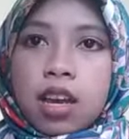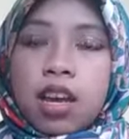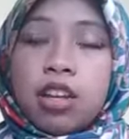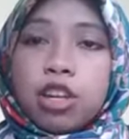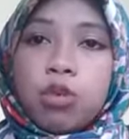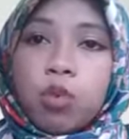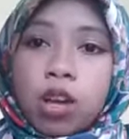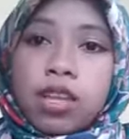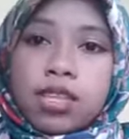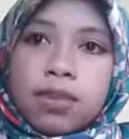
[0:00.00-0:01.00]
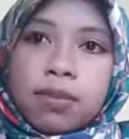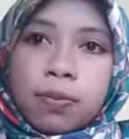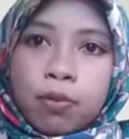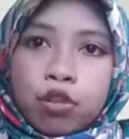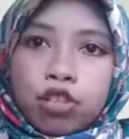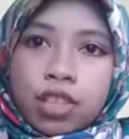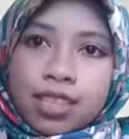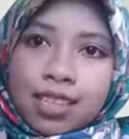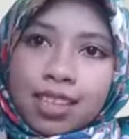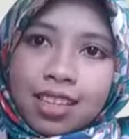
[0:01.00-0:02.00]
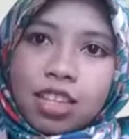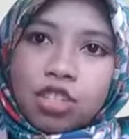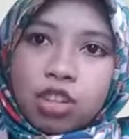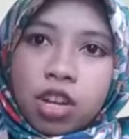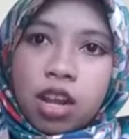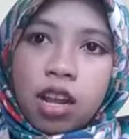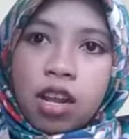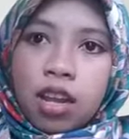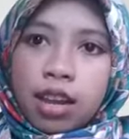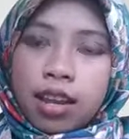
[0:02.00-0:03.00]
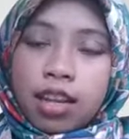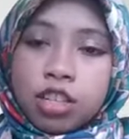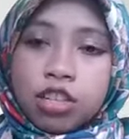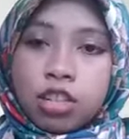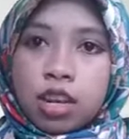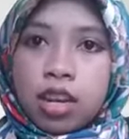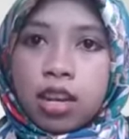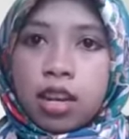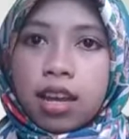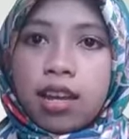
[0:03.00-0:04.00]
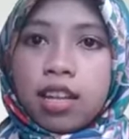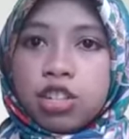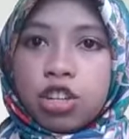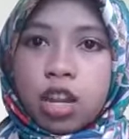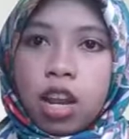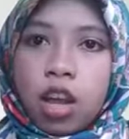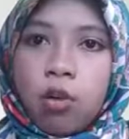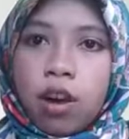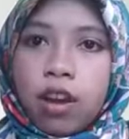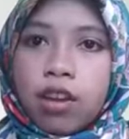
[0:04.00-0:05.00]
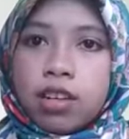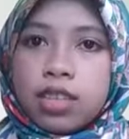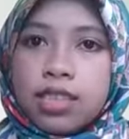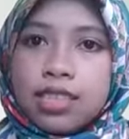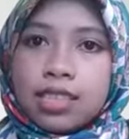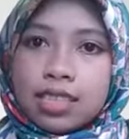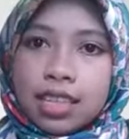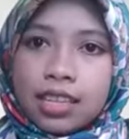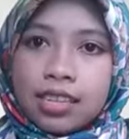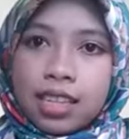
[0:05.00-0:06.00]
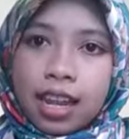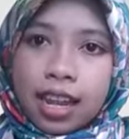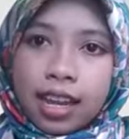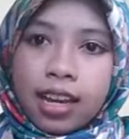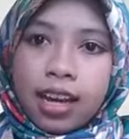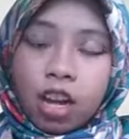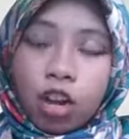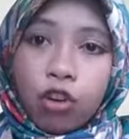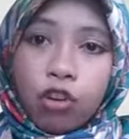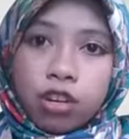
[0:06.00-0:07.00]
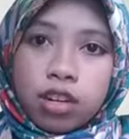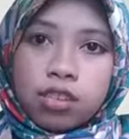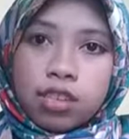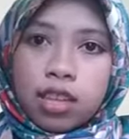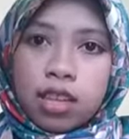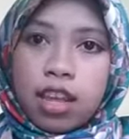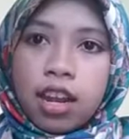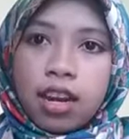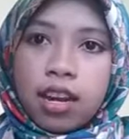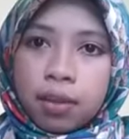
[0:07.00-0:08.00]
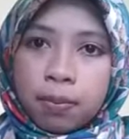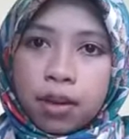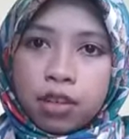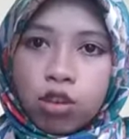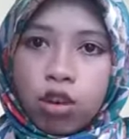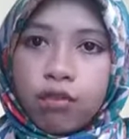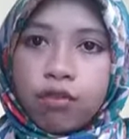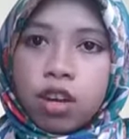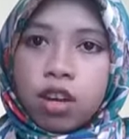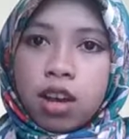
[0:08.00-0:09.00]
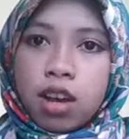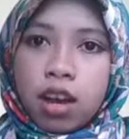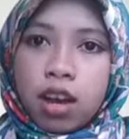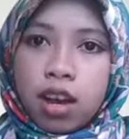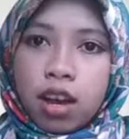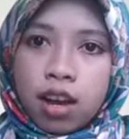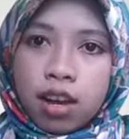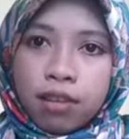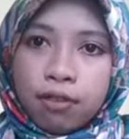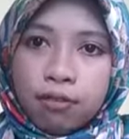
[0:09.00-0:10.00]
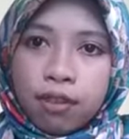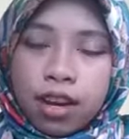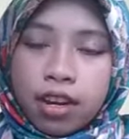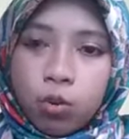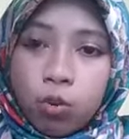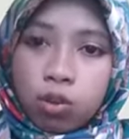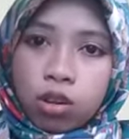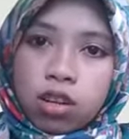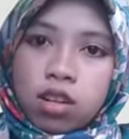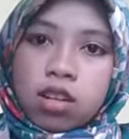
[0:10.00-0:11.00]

And the dualism approach is international and national law are distinct legal orders. They are not part of unfight world.